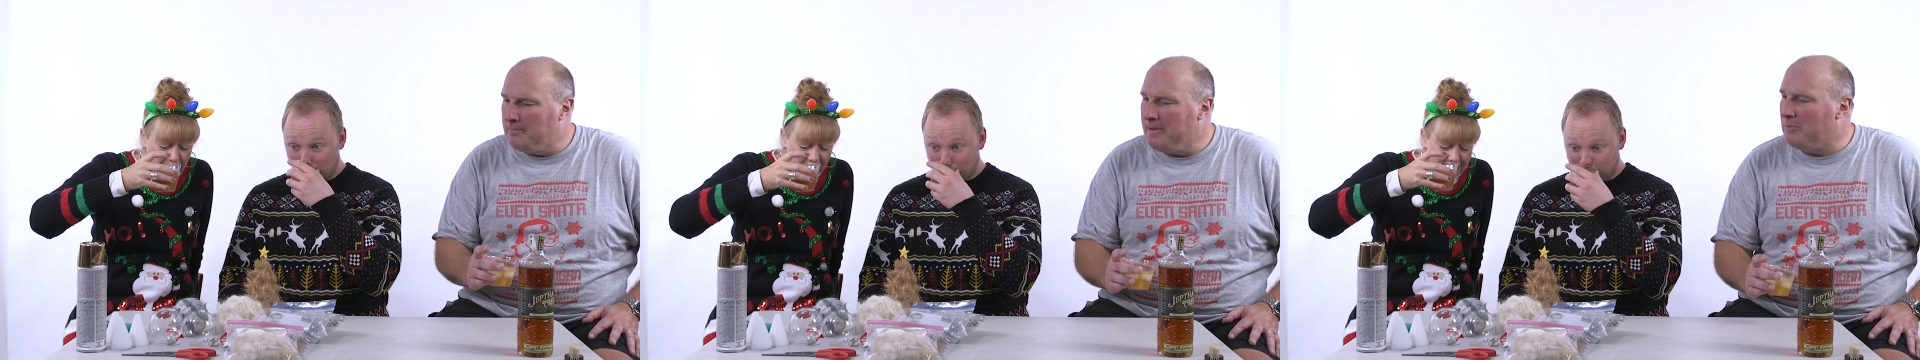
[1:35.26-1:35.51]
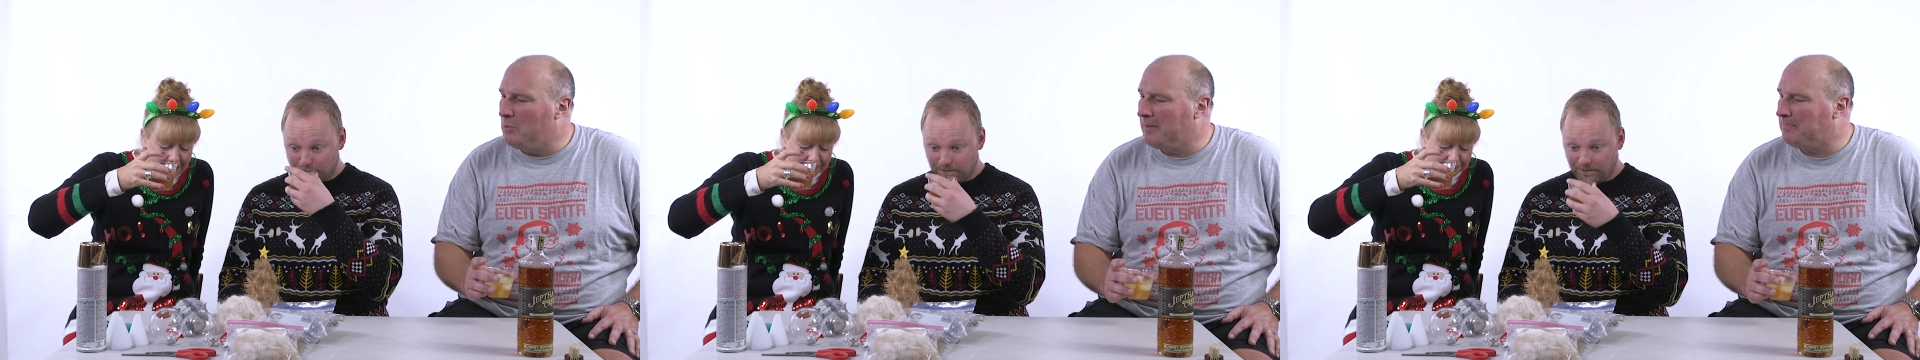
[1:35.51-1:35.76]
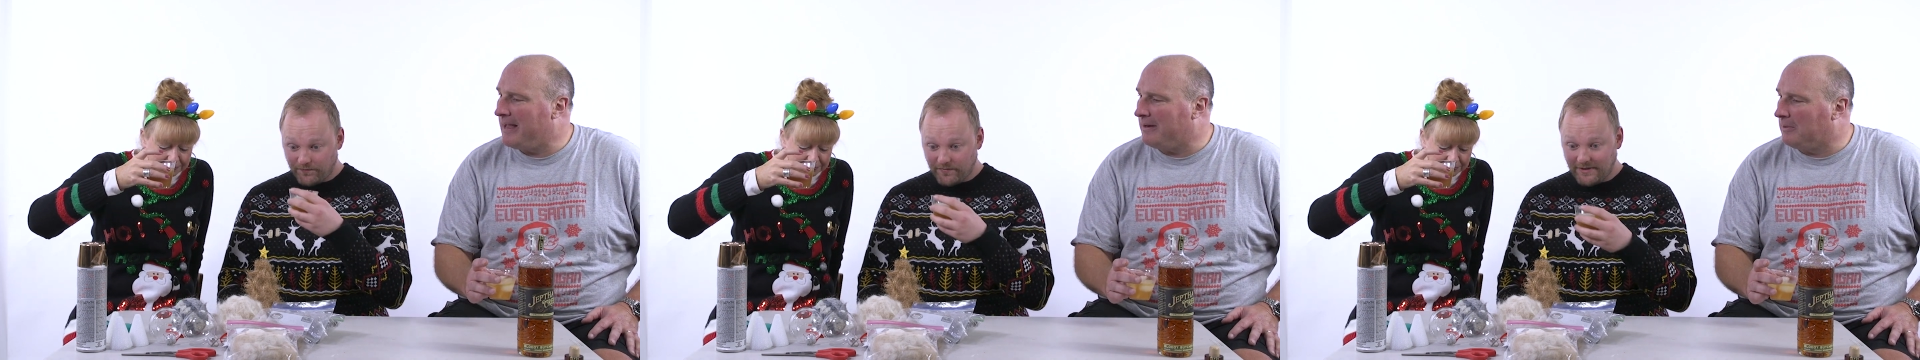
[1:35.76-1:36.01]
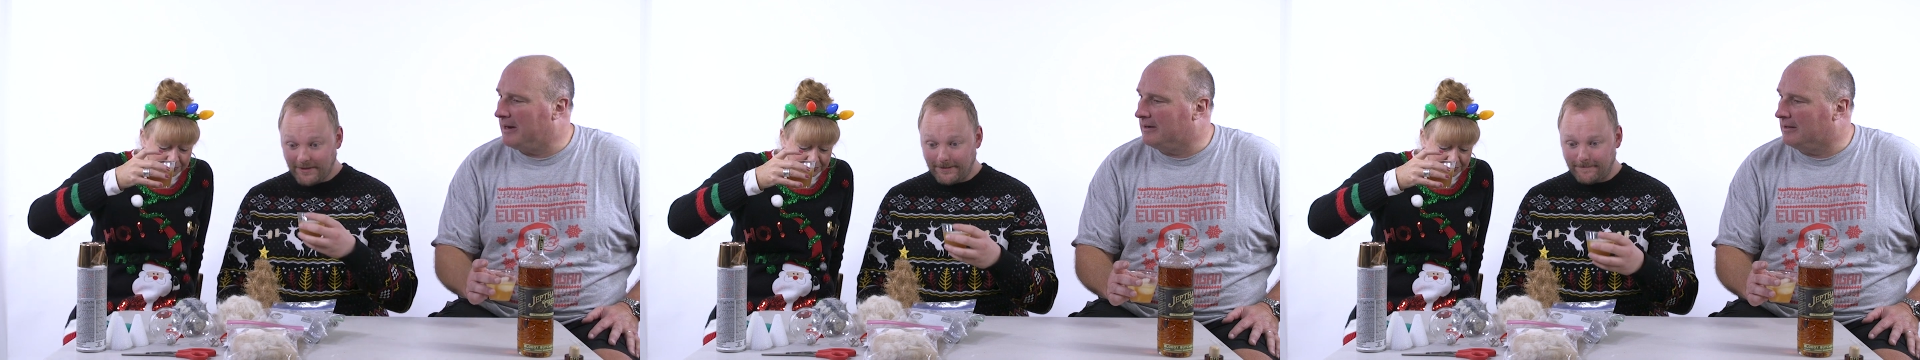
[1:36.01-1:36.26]
Speaker 1: Maybe whip
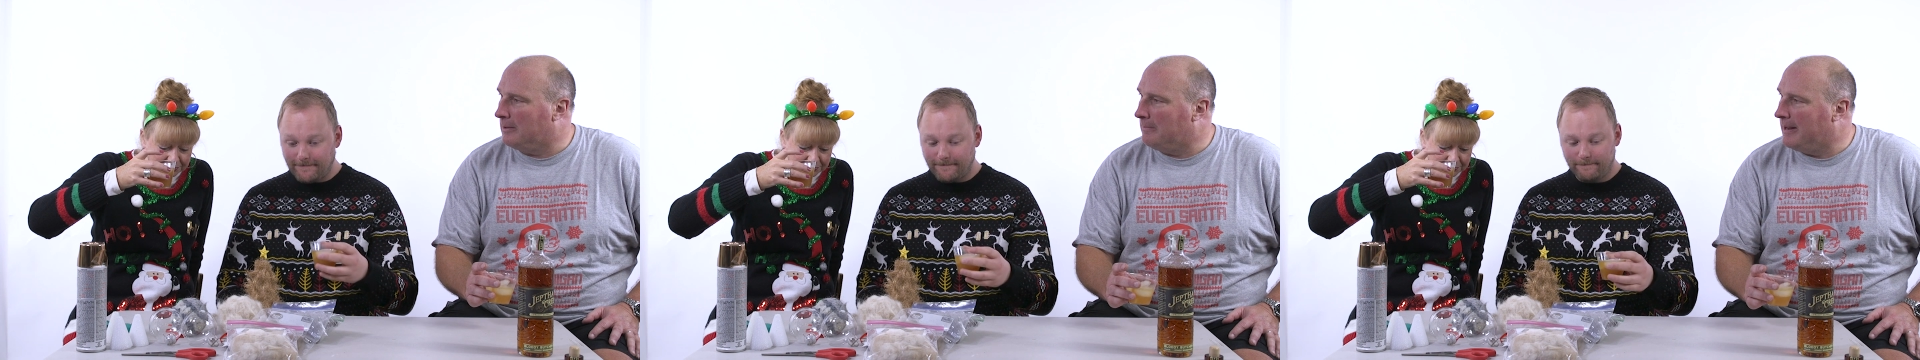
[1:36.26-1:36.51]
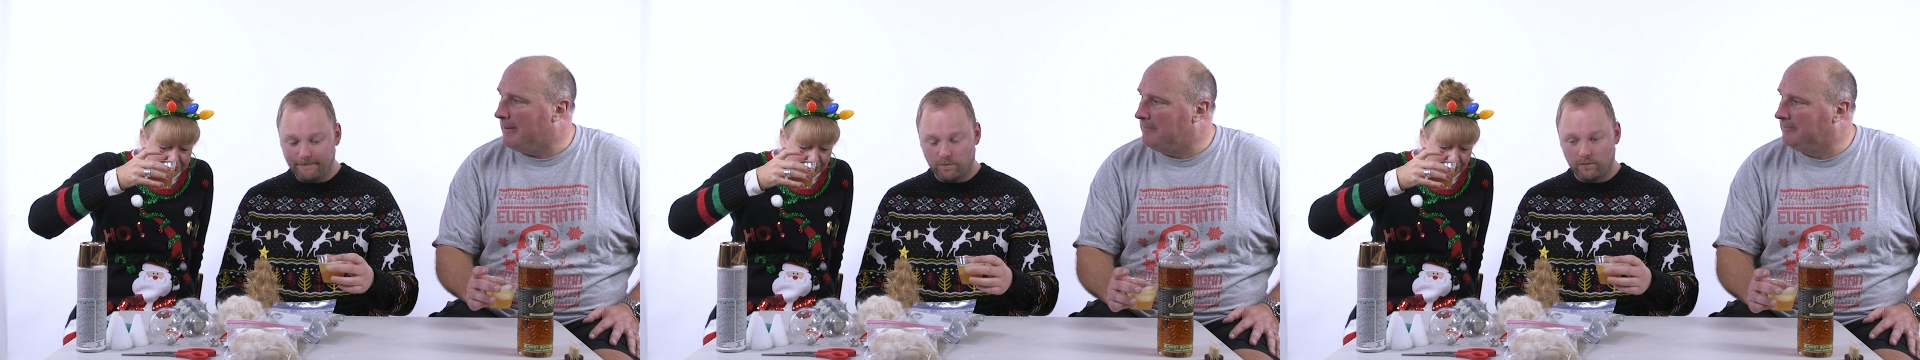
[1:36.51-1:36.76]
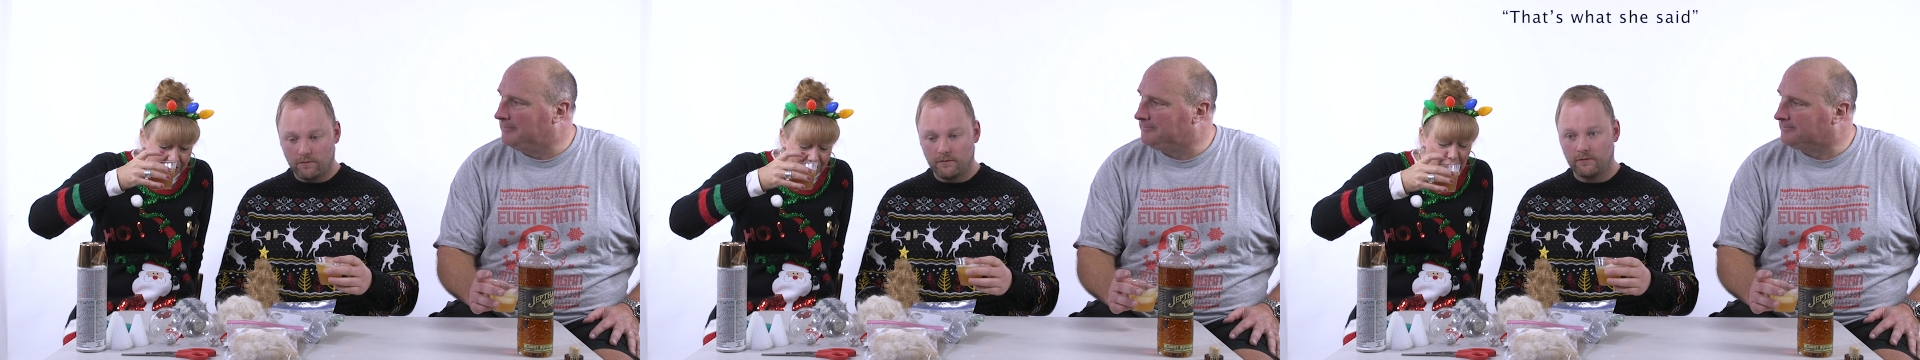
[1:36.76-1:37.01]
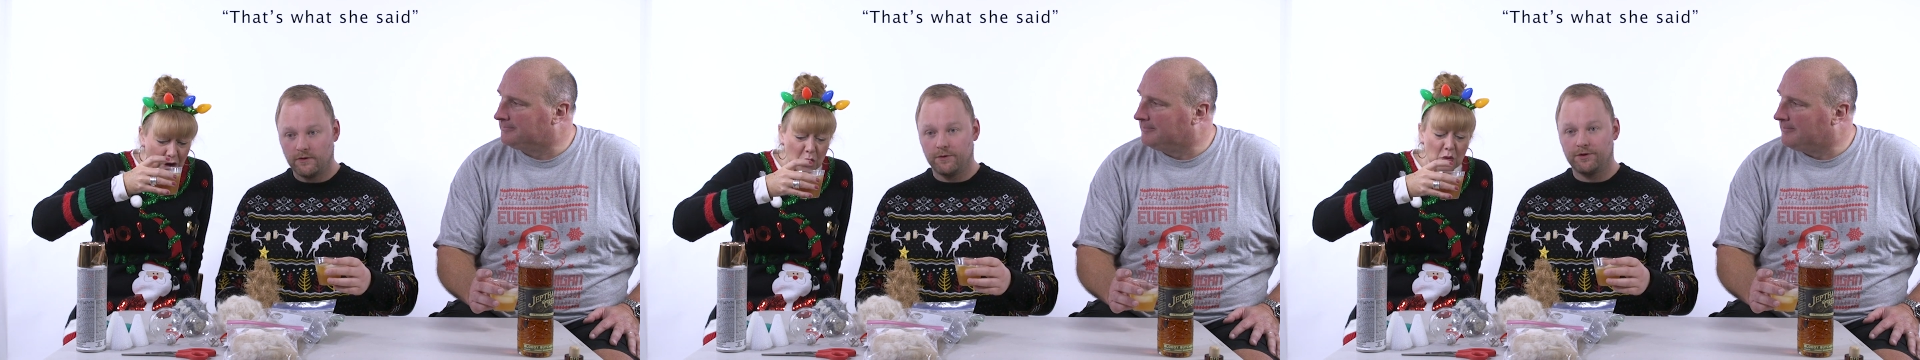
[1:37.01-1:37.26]
that around a little bit.
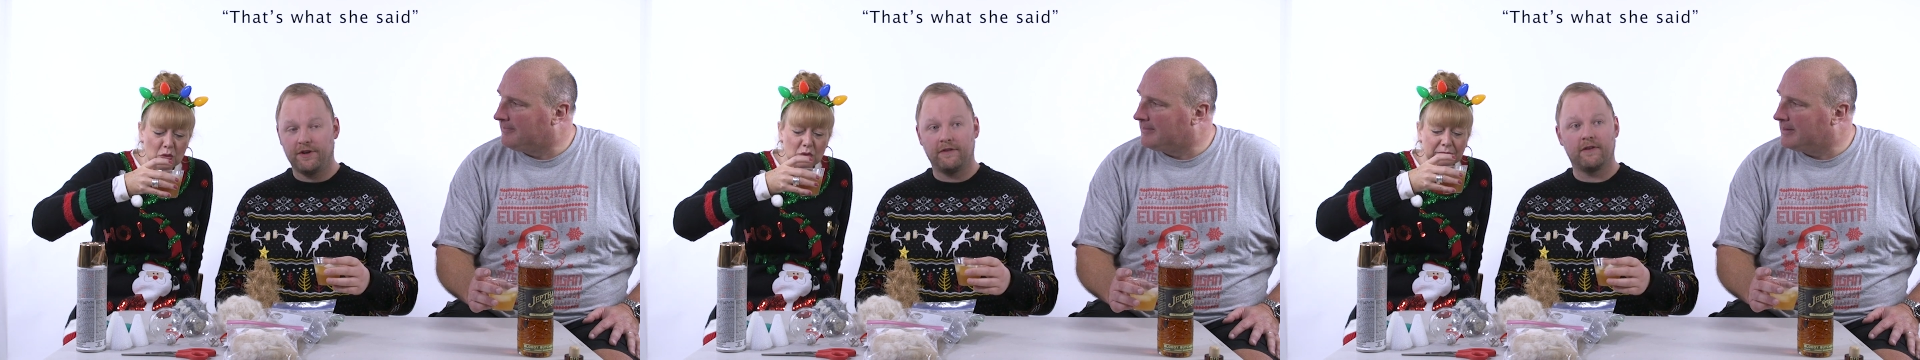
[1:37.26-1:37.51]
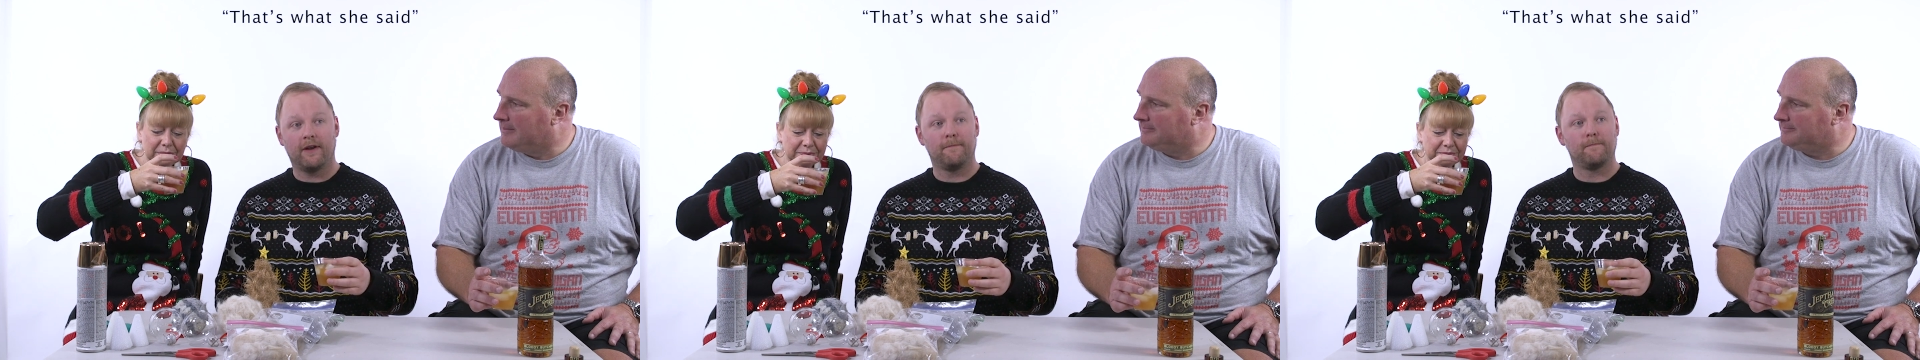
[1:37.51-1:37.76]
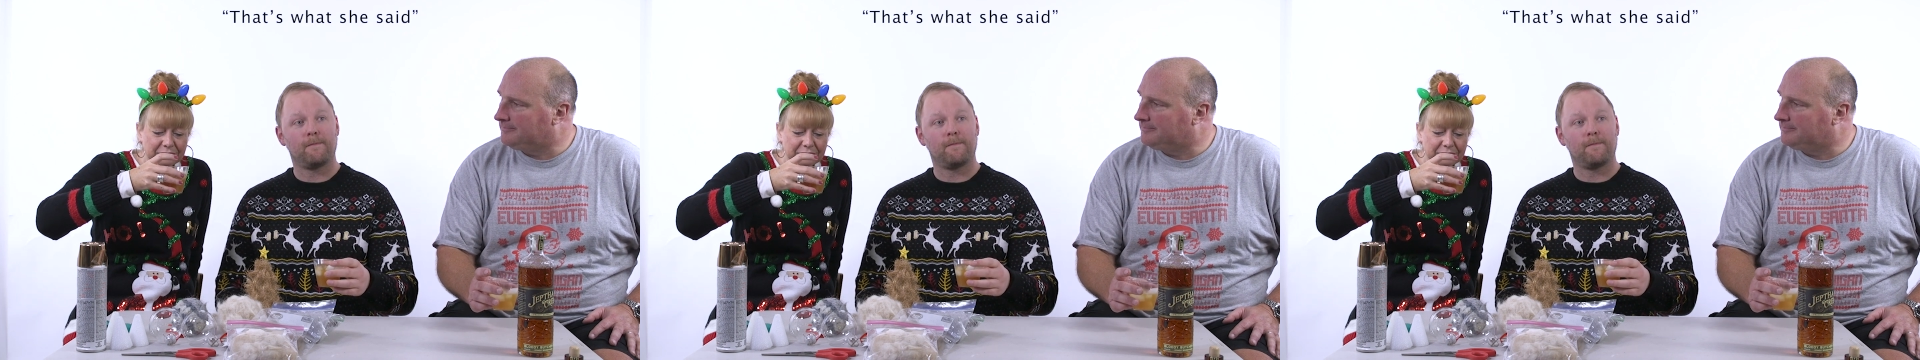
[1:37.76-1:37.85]
She said.